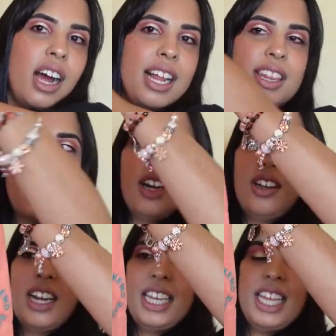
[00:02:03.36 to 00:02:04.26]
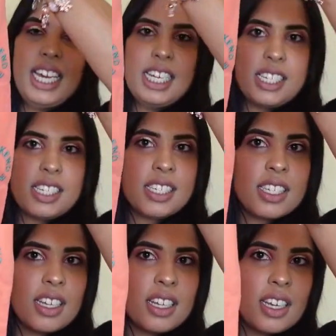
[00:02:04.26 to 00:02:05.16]
And they look like
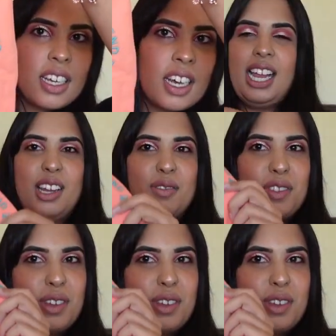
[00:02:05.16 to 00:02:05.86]
this. I love